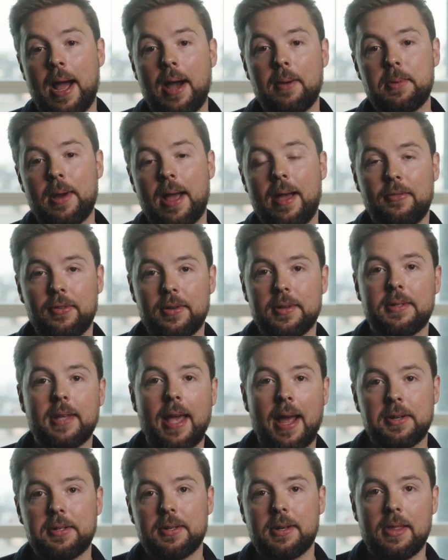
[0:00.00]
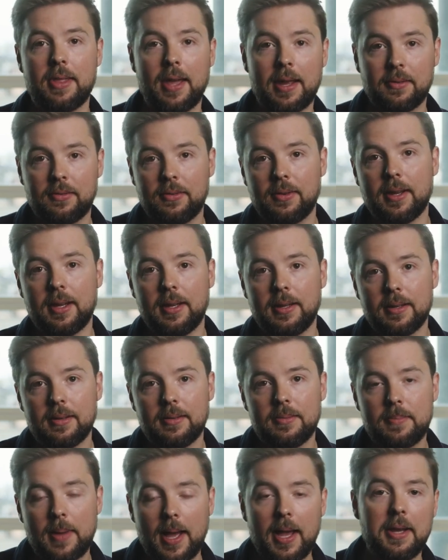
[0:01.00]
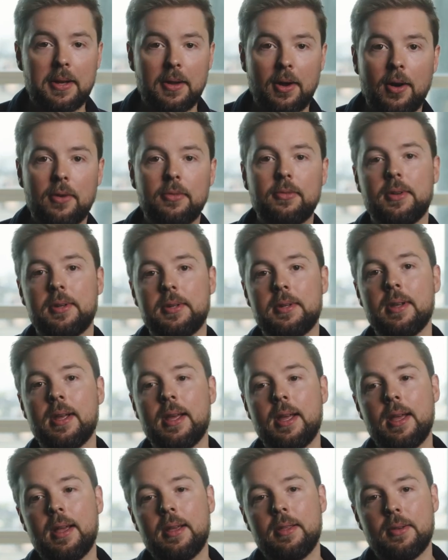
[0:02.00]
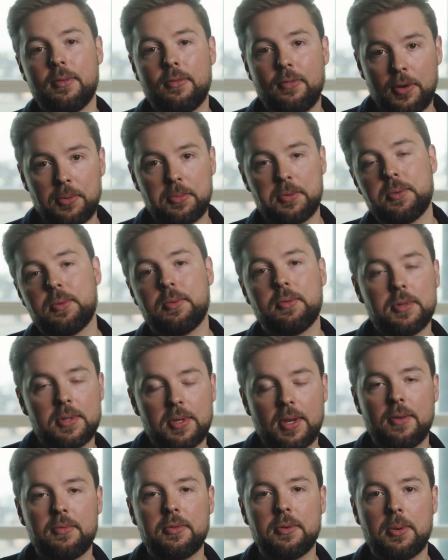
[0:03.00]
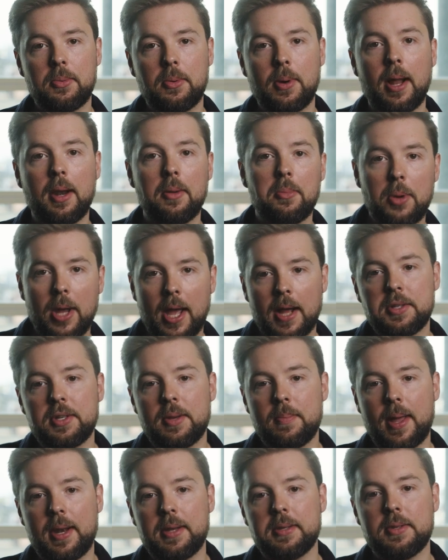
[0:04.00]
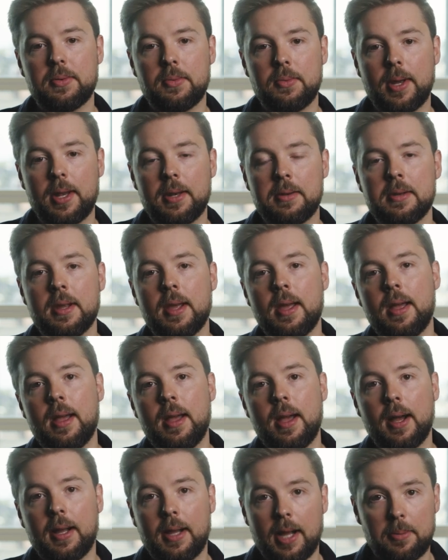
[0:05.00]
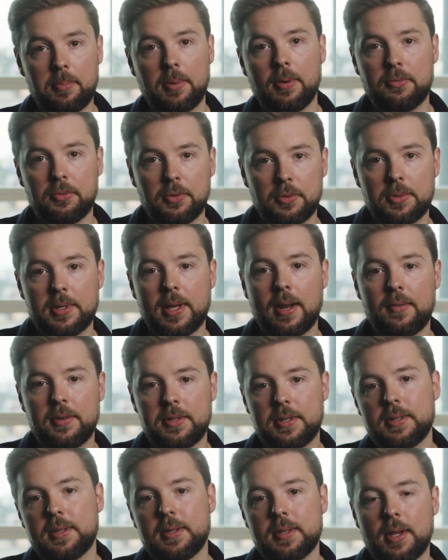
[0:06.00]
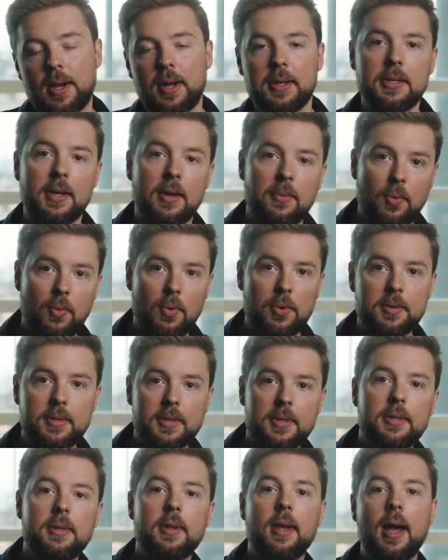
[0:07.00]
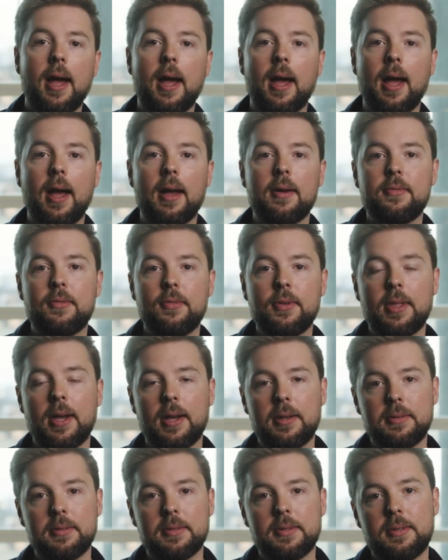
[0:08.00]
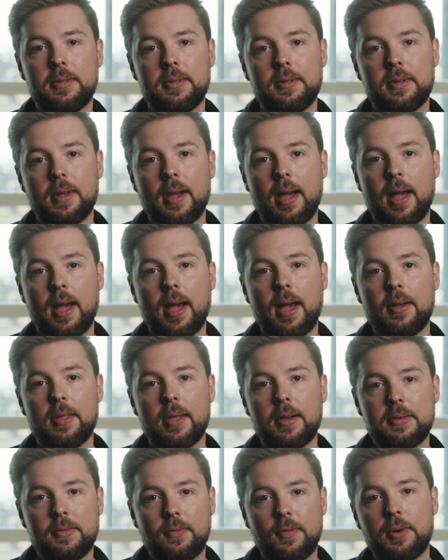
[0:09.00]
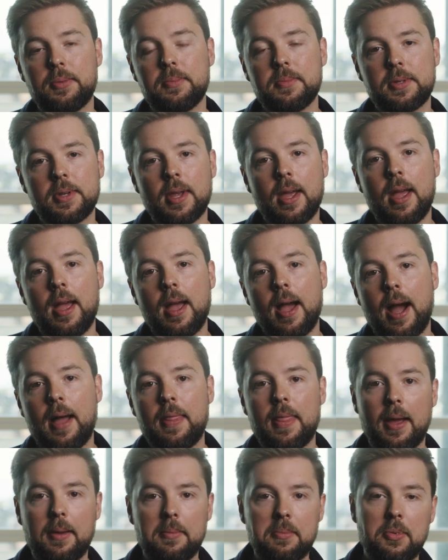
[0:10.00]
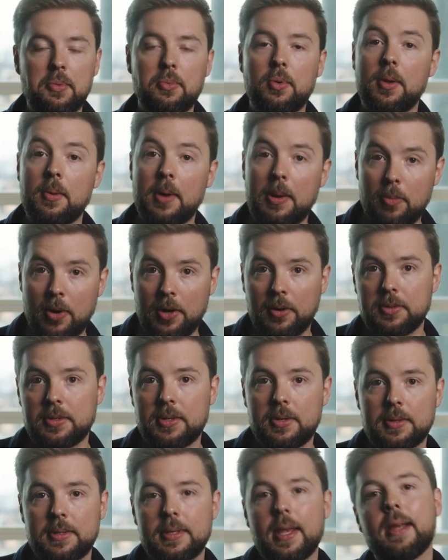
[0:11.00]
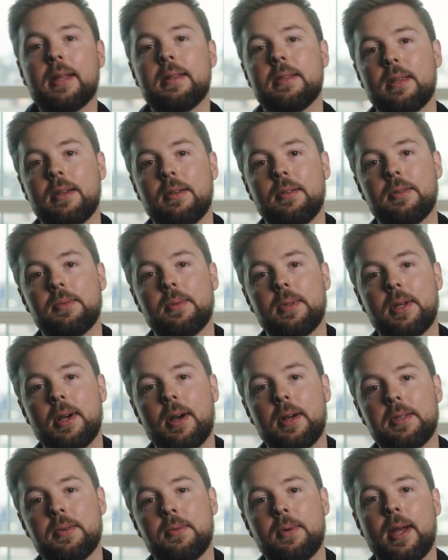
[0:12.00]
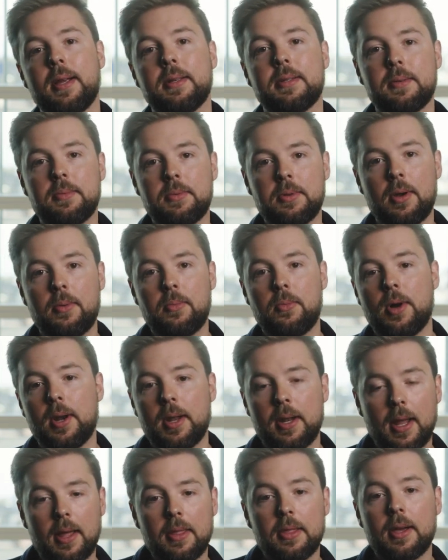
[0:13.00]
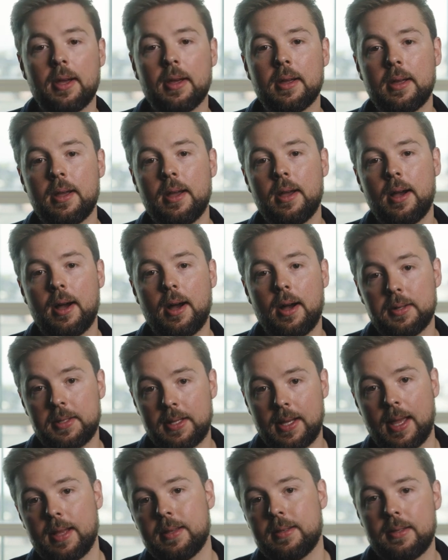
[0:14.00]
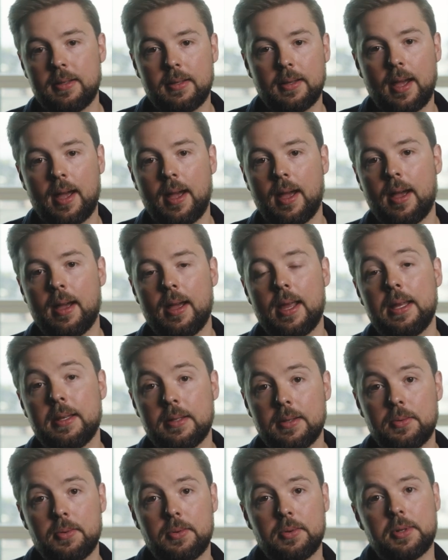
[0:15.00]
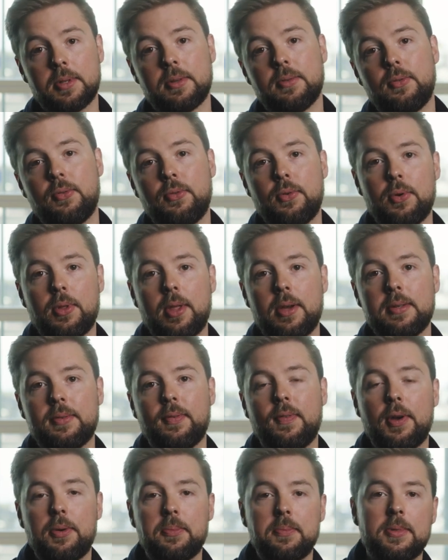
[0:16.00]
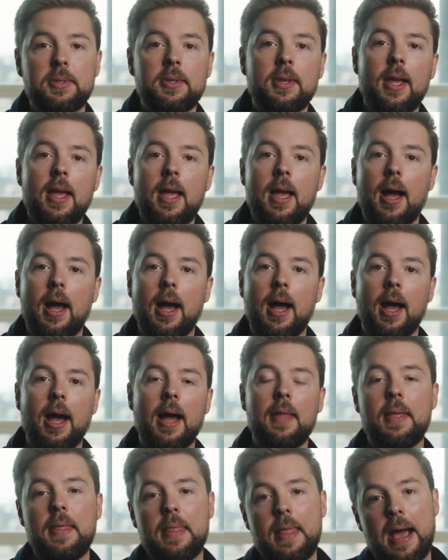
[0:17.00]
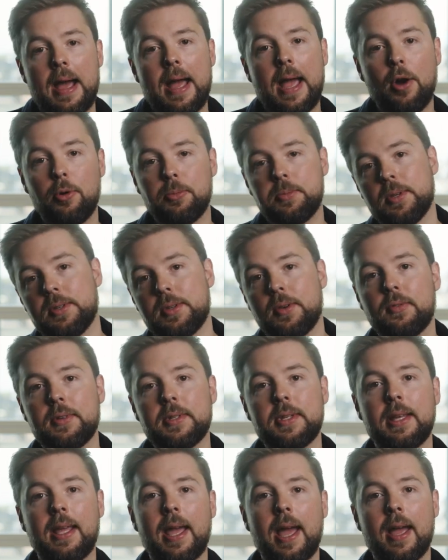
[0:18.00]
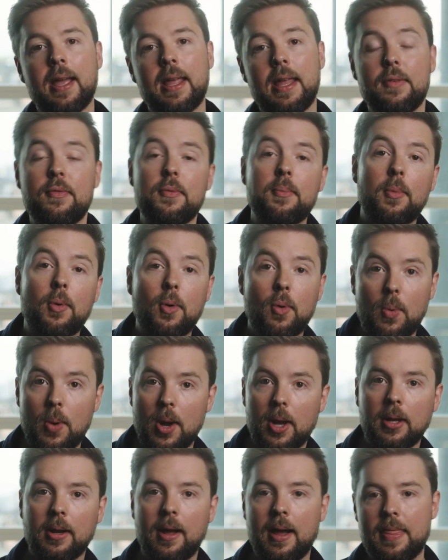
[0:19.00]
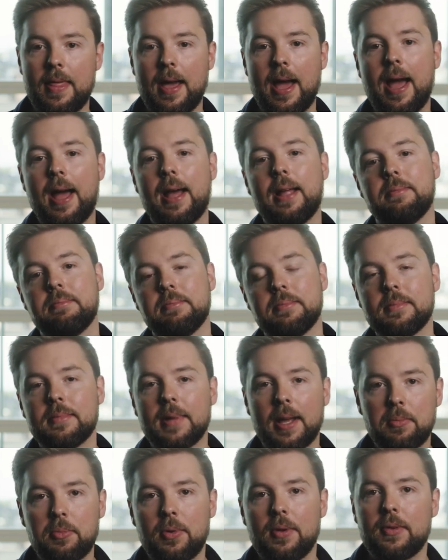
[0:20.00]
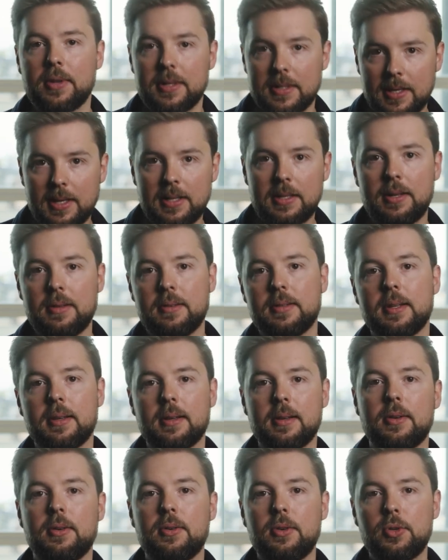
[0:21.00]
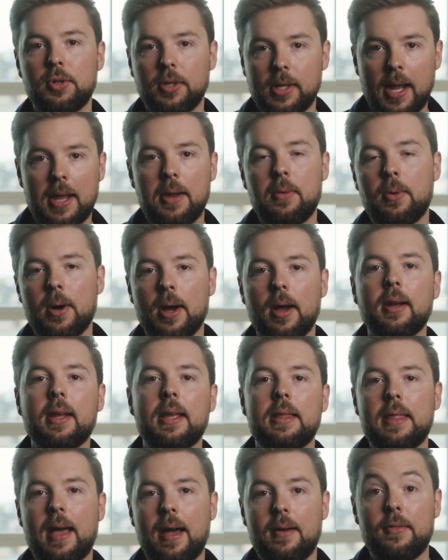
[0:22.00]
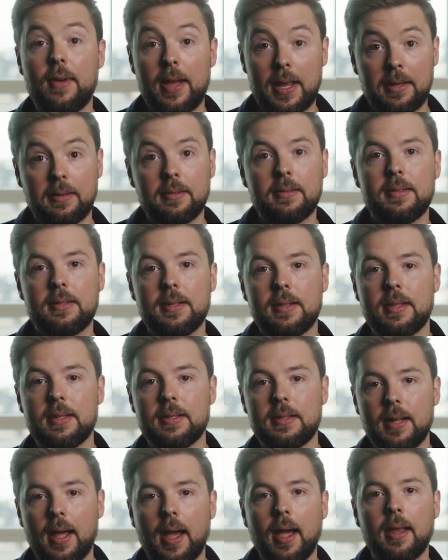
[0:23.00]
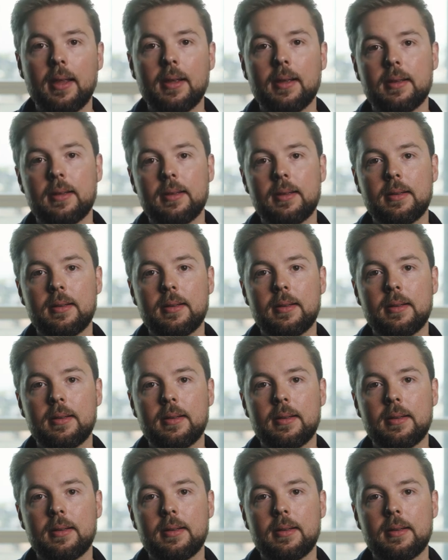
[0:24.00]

Our efforts actually, thankfully, paid off and the films were received really well and we actually managed to win a couple of Royal Television Society awards uh, for those uh, those films, and then we went, on to do a second series with the guys at Wex and, and won another RTS uh, East Award for those films, uh, and then that helped us obviously get even more work like that, and and we've continued to create work in that vein to this day.